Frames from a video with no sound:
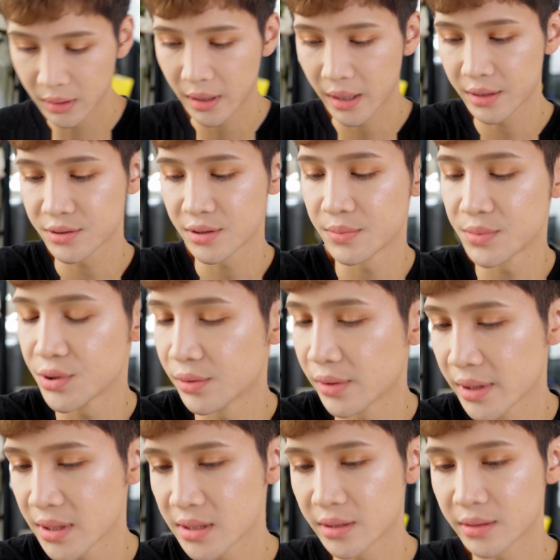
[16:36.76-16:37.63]
Actually, I'm too
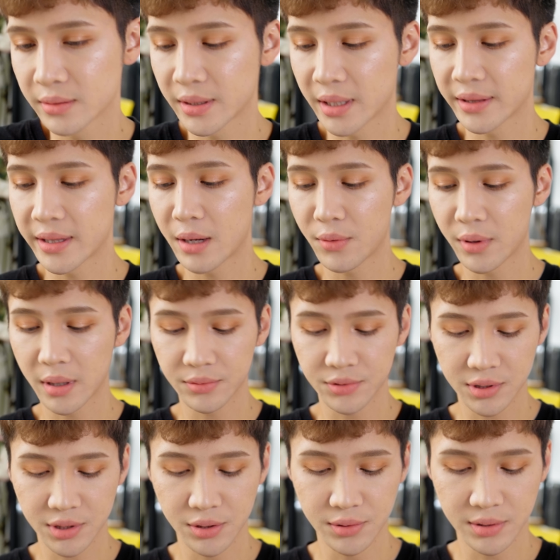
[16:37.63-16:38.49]
lazy to get that one. I'll
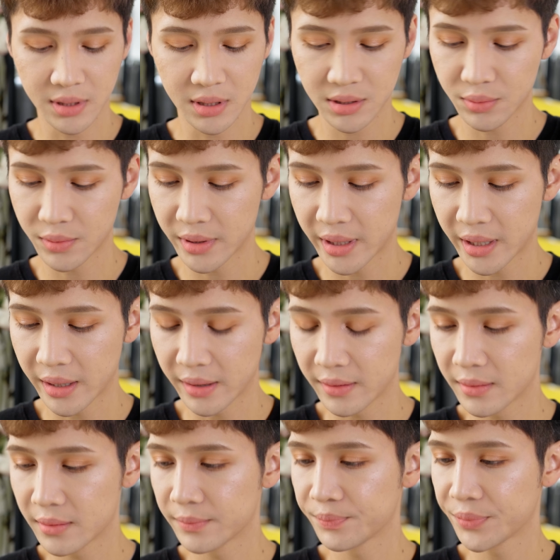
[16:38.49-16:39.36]
just use this one that
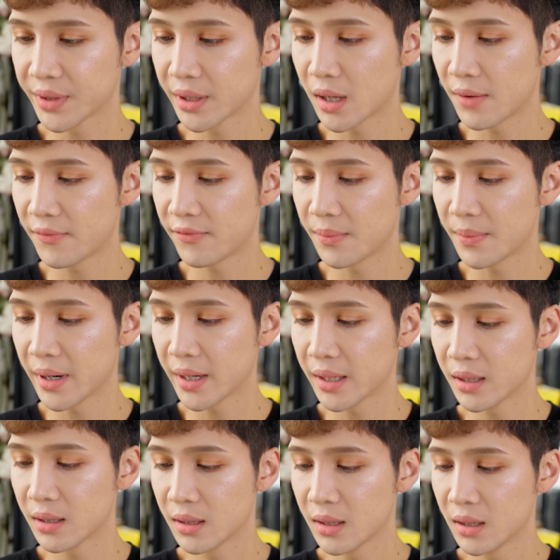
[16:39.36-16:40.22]
I got from
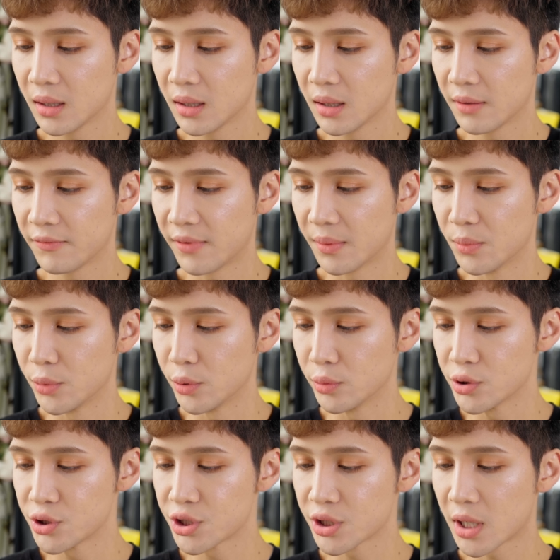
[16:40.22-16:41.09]
my, from
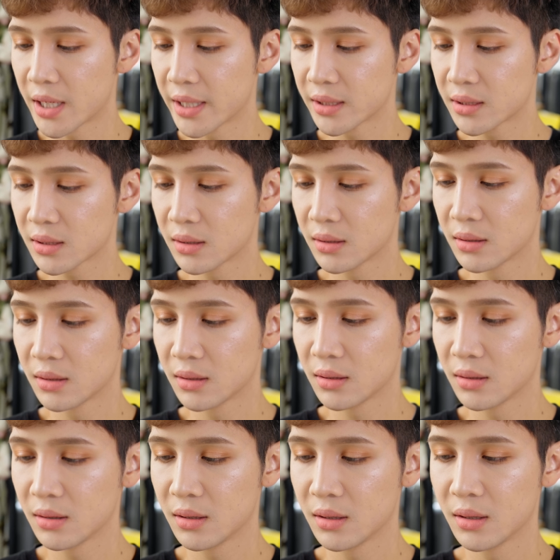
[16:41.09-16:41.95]
Moonshot.
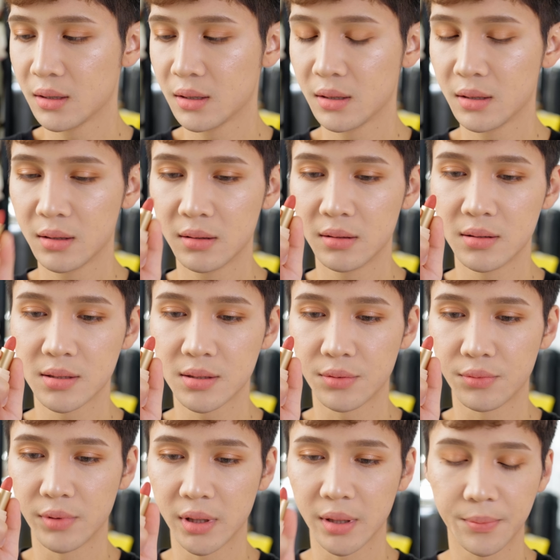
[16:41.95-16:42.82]
This is
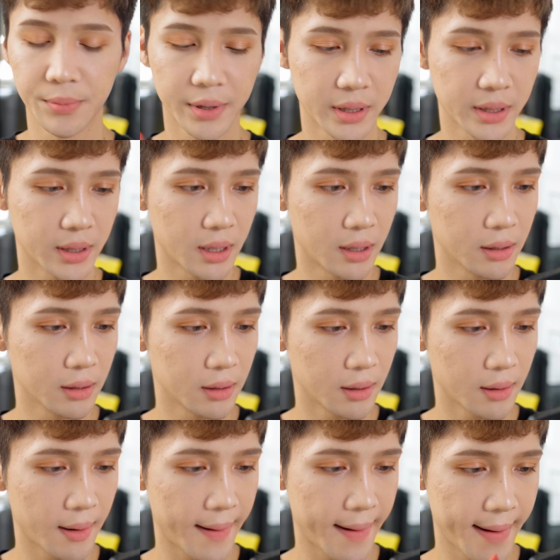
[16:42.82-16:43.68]
a really pretty
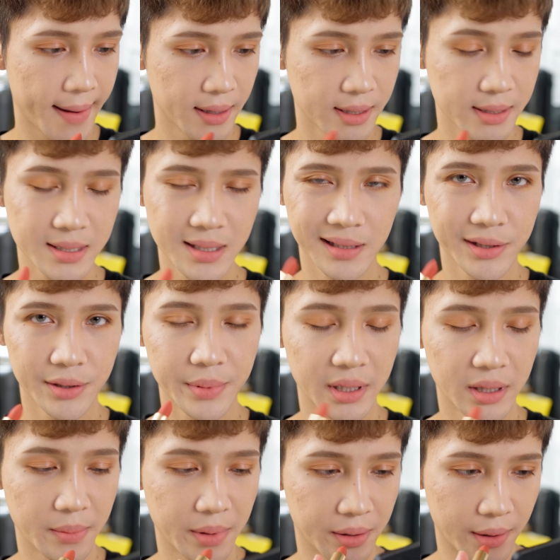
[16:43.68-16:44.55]
color. Just a little
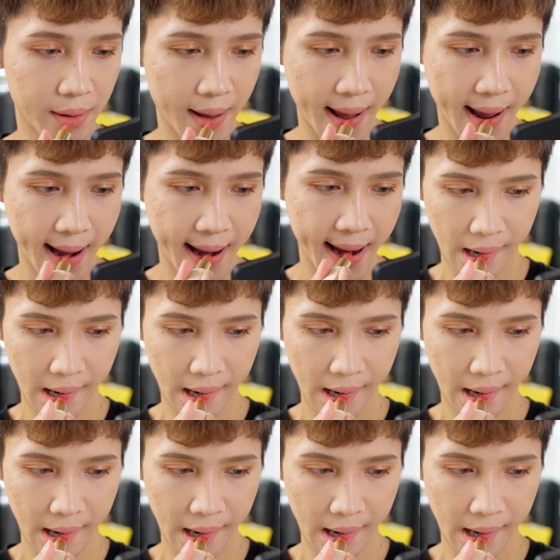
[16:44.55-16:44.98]
bit in the middle.